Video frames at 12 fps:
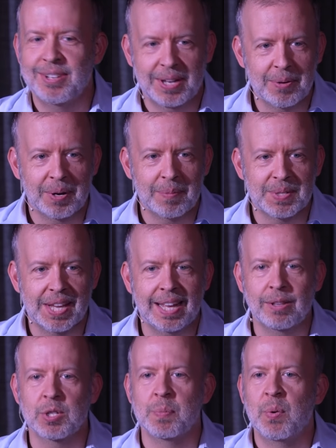Do you get what I'm
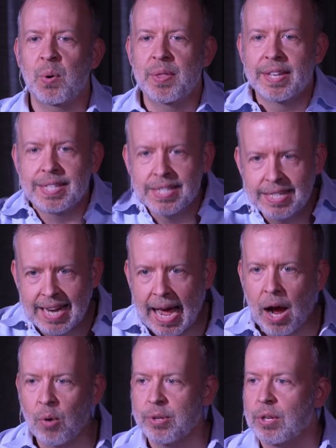saying? There's more this
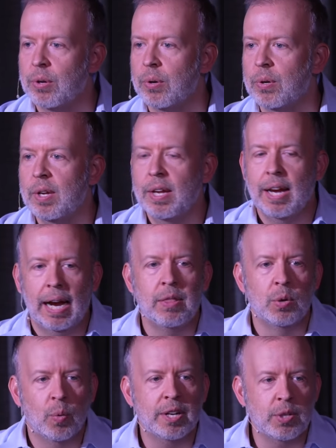now you,
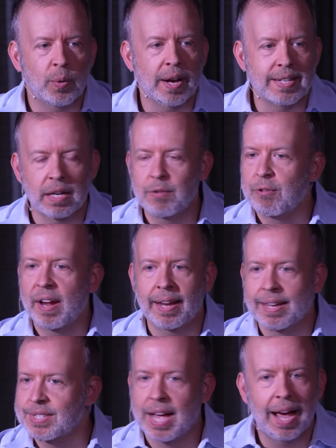and the one you are
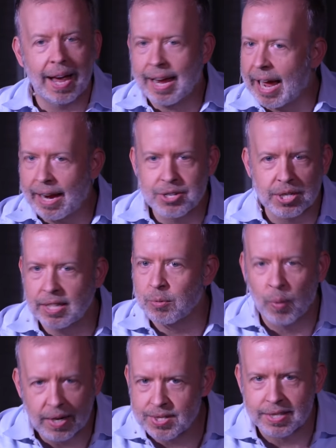identifying as I actually
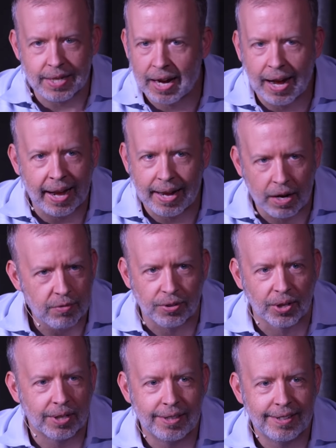wasn't I
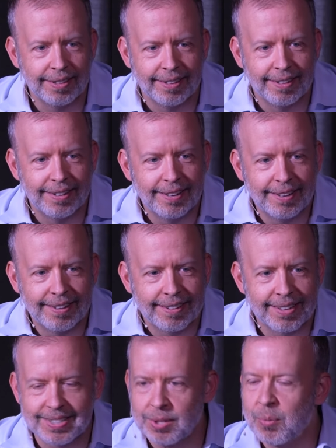ever.
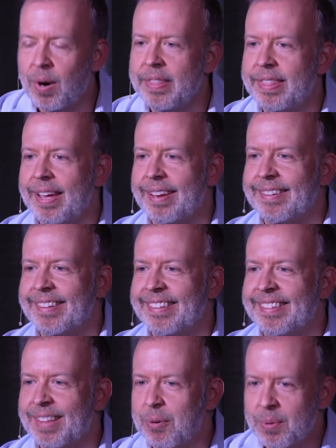Because the one that
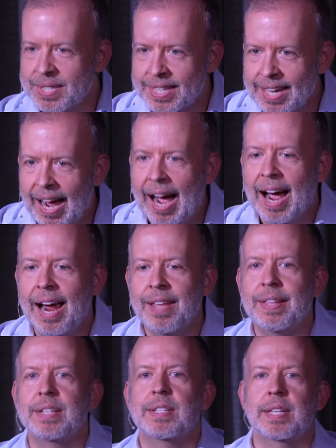was the I
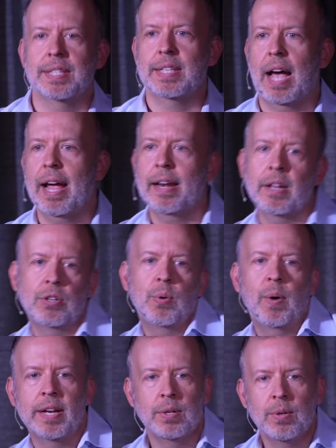that's deciding,
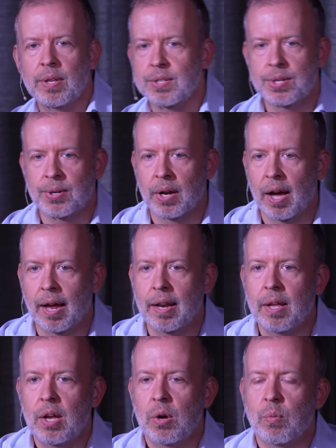do I do this or not?
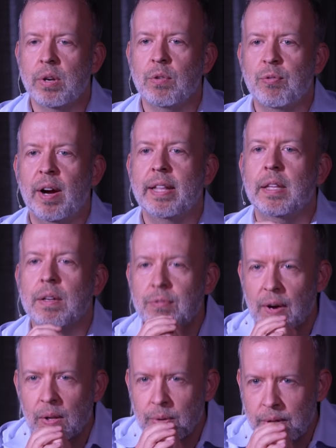When you finally
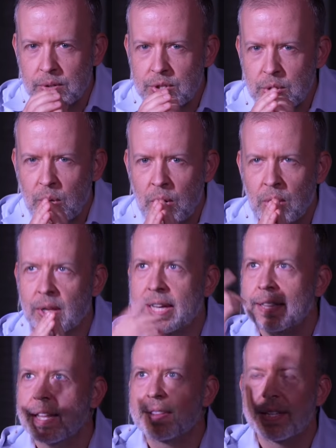follow your soul
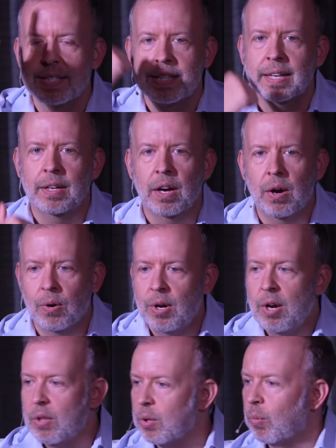and let this thing go,
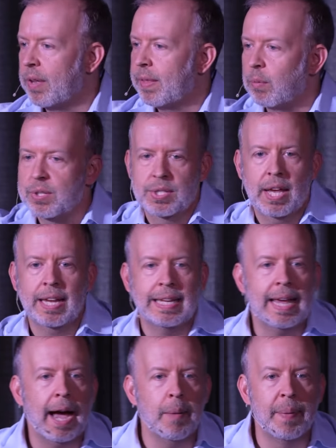the one that was saying,
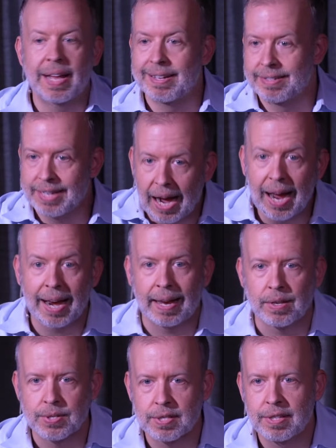yeah, but
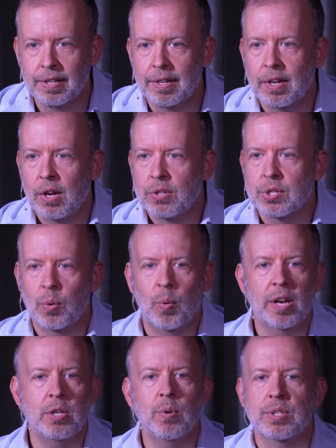dies. So
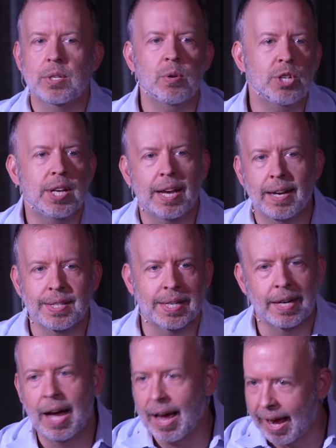what you associate as
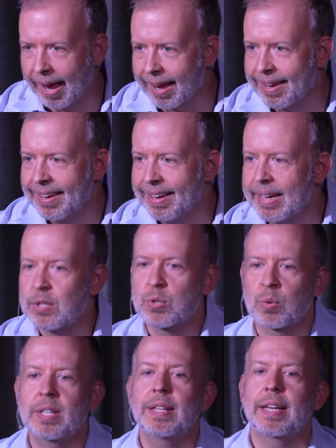an I is
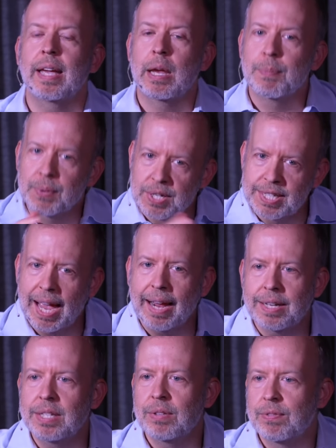really a
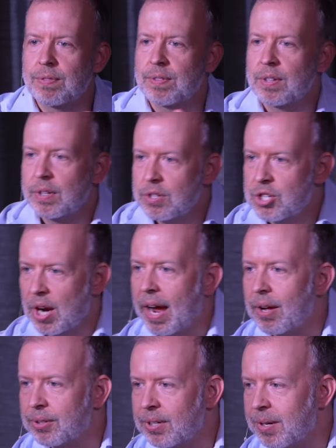protective
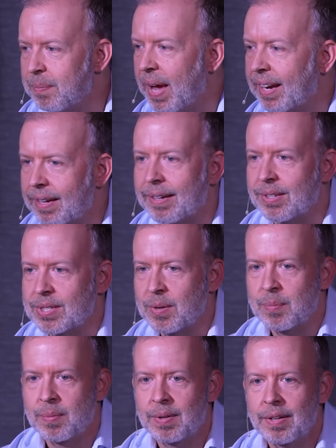childhood
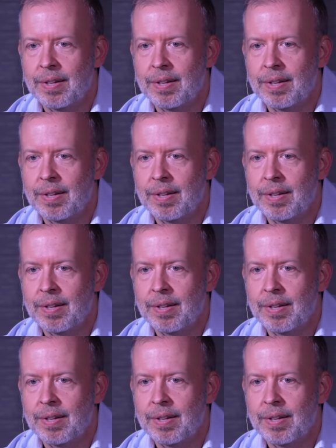mechanism.